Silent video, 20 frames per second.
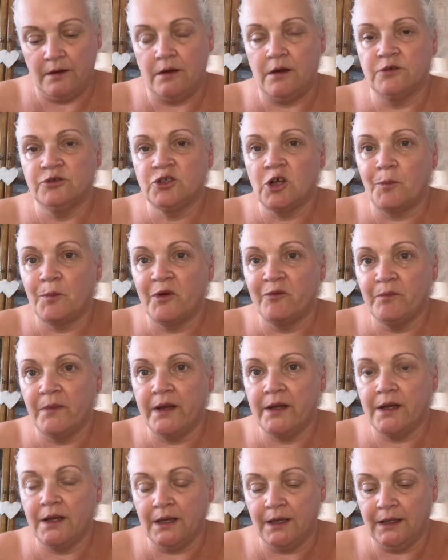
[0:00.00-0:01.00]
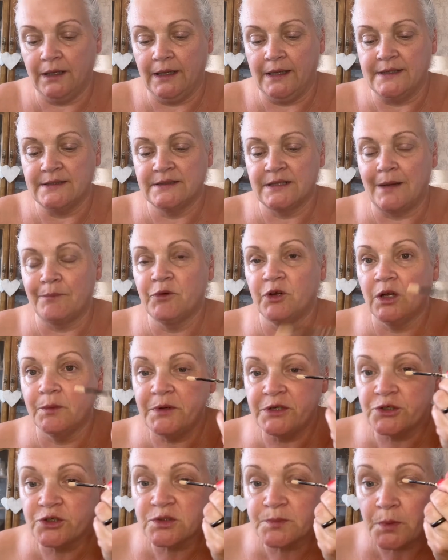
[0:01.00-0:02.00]
on top of my lids, I'm going to
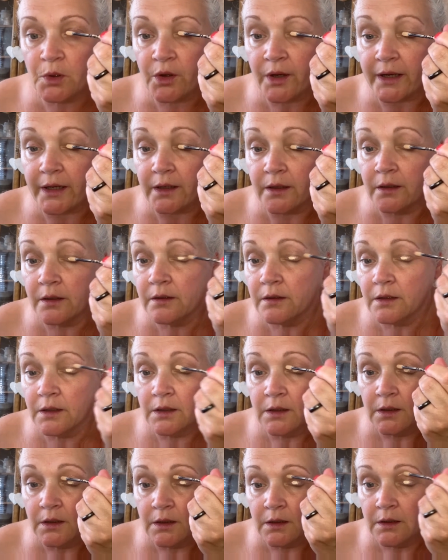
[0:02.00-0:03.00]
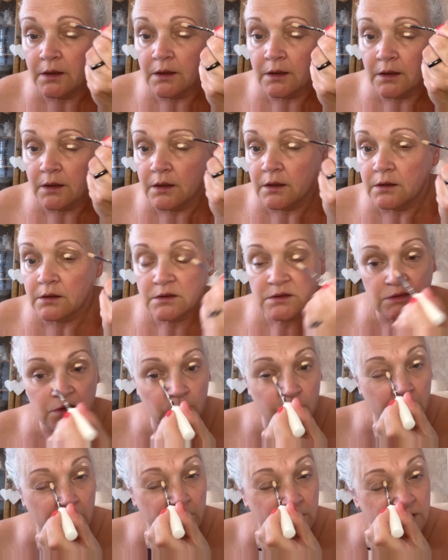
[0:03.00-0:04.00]
be just putting
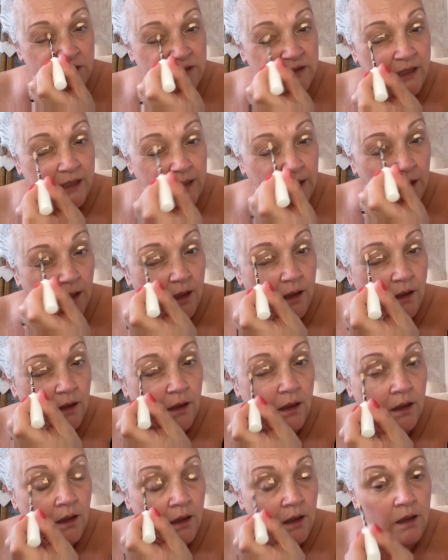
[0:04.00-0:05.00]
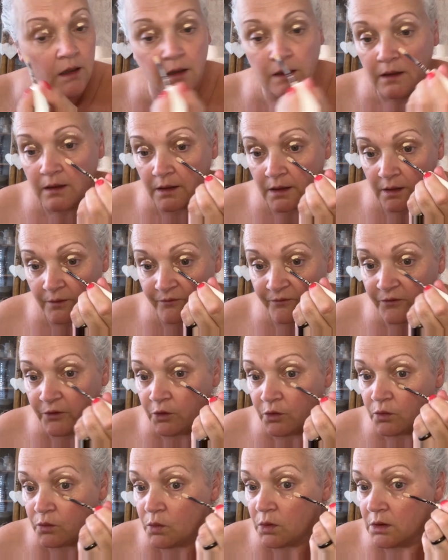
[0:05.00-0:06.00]
some concealer and a
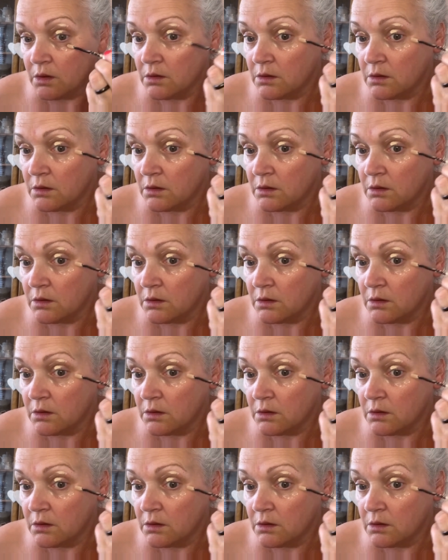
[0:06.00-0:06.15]
few